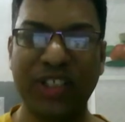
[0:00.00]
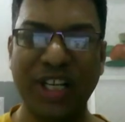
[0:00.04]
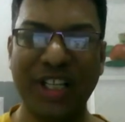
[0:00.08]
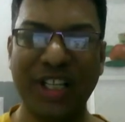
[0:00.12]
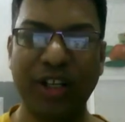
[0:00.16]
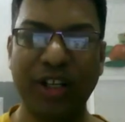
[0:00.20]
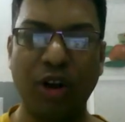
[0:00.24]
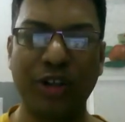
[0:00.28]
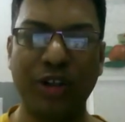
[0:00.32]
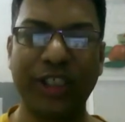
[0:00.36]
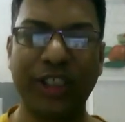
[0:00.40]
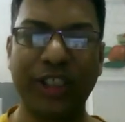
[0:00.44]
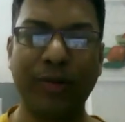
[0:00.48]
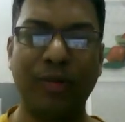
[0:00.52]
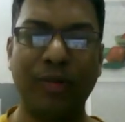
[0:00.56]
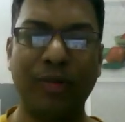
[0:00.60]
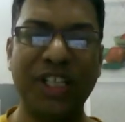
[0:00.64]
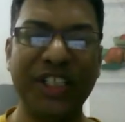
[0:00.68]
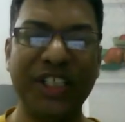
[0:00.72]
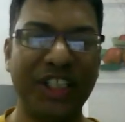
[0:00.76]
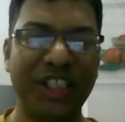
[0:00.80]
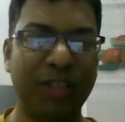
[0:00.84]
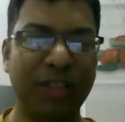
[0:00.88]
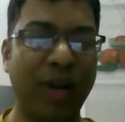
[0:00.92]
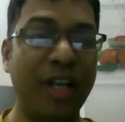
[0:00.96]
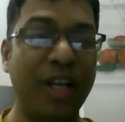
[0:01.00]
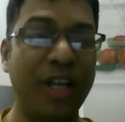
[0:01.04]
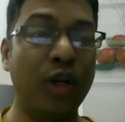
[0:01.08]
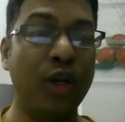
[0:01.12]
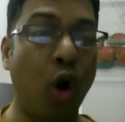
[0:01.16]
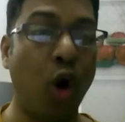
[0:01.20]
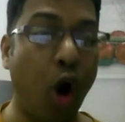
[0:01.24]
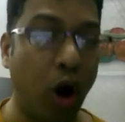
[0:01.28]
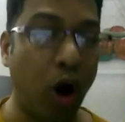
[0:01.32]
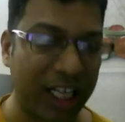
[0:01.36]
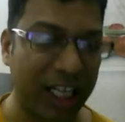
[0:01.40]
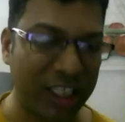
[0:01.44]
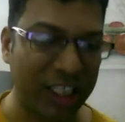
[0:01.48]
the concept of Lean Six Sigma in
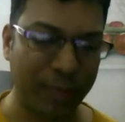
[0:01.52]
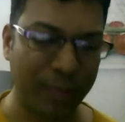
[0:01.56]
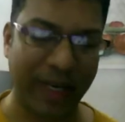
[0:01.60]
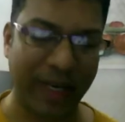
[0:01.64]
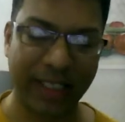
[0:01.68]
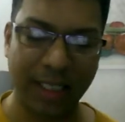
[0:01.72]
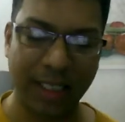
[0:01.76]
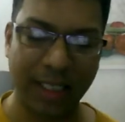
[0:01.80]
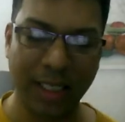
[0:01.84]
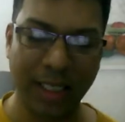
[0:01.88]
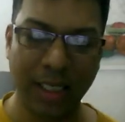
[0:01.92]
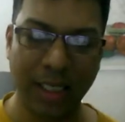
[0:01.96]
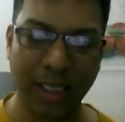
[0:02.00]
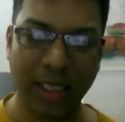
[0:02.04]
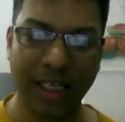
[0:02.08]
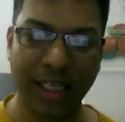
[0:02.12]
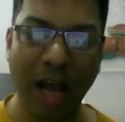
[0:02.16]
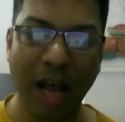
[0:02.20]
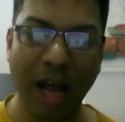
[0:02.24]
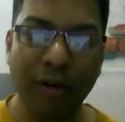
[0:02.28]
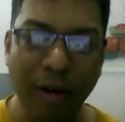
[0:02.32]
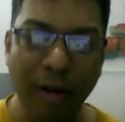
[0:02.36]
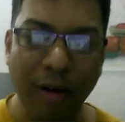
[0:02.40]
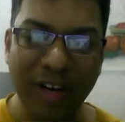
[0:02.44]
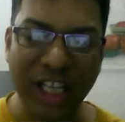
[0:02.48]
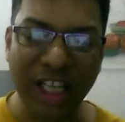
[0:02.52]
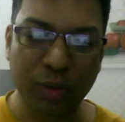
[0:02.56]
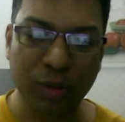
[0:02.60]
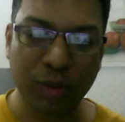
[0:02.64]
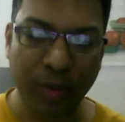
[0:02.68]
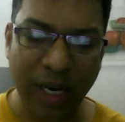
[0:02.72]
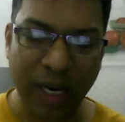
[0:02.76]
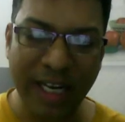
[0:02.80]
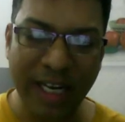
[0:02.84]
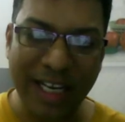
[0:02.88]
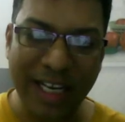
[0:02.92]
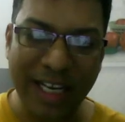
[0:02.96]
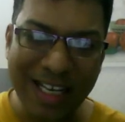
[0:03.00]
all aspects. Now I will
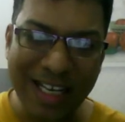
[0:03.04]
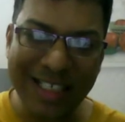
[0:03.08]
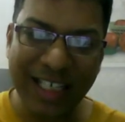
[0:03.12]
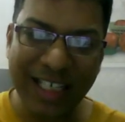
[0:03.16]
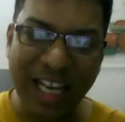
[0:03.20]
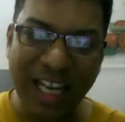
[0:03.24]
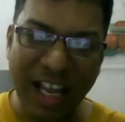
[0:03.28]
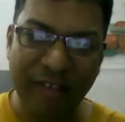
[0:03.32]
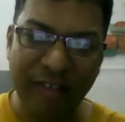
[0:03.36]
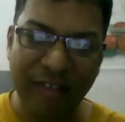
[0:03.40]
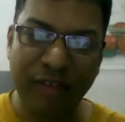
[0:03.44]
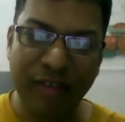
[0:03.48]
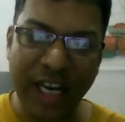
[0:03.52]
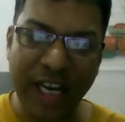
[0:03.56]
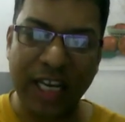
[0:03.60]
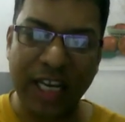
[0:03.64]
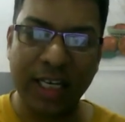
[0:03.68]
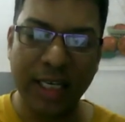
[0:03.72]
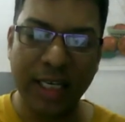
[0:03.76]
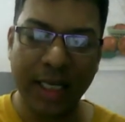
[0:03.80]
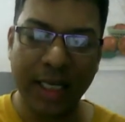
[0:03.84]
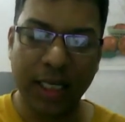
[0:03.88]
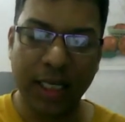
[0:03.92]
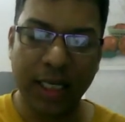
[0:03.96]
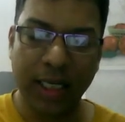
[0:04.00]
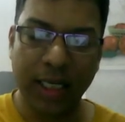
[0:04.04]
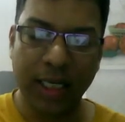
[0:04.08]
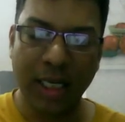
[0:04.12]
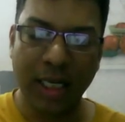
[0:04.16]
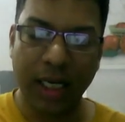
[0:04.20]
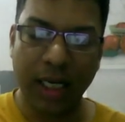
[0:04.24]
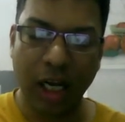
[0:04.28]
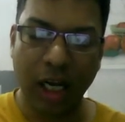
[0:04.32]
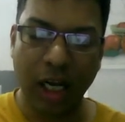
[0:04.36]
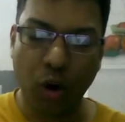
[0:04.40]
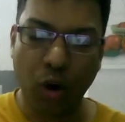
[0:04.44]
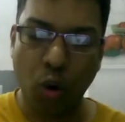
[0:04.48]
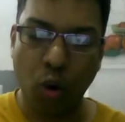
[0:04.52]
explain each and every
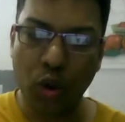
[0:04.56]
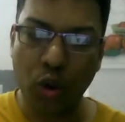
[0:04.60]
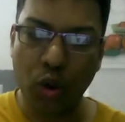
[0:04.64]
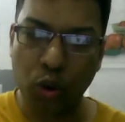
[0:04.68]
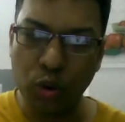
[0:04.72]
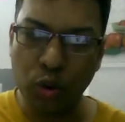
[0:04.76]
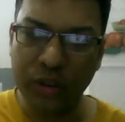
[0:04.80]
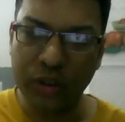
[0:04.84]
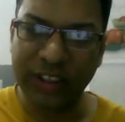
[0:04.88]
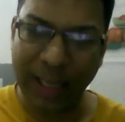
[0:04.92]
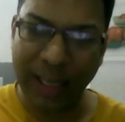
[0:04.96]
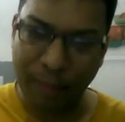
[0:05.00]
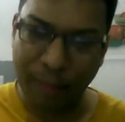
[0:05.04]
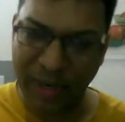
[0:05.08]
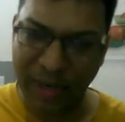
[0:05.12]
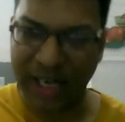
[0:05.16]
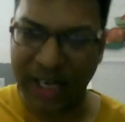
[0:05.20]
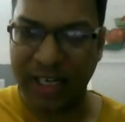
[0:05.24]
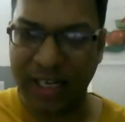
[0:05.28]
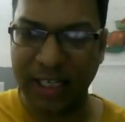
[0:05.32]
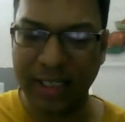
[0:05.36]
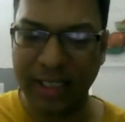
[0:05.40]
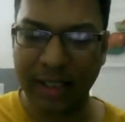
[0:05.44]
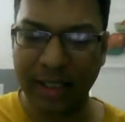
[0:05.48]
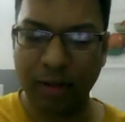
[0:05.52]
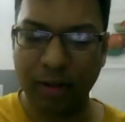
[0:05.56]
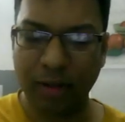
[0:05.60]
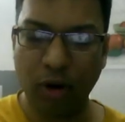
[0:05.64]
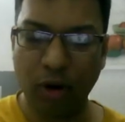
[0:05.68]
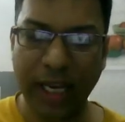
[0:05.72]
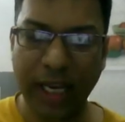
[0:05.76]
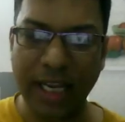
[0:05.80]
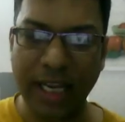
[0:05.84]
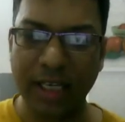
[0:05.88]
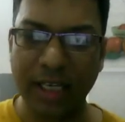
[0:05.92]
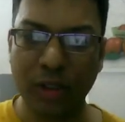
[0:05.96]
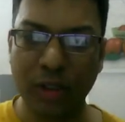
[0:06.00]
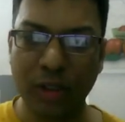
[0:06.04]
core tools separately.
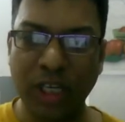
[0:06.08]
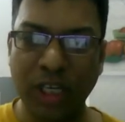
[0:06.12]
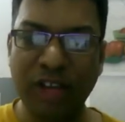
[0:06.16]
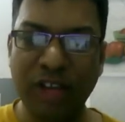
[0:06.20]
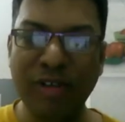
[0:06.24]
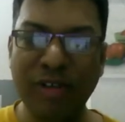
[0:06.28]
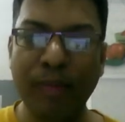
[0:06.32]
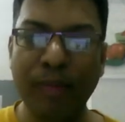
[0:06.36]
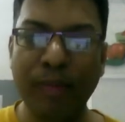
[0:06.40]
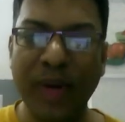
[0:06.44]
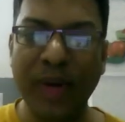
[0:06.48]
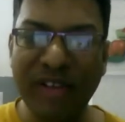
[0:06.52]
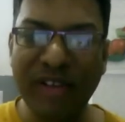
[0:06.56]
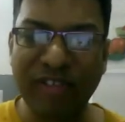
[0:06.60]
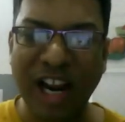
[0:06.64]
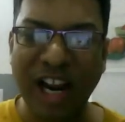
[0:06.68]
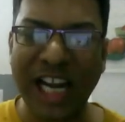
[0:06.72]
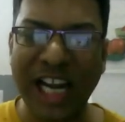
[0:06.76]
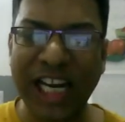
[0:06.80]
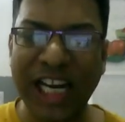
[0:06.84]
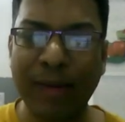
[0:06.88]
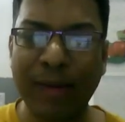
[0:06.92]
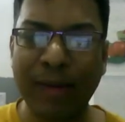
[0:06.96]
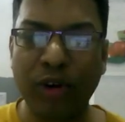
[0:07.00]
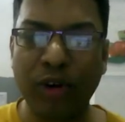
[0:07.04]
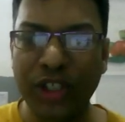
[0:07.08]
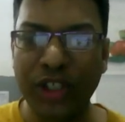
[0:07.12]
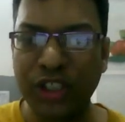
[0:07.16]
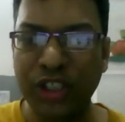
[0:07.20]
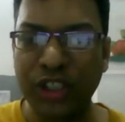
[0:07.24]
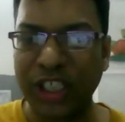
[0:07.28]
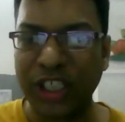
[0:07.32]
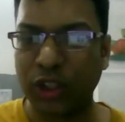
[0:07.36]
Okay, to give a brief idea about these six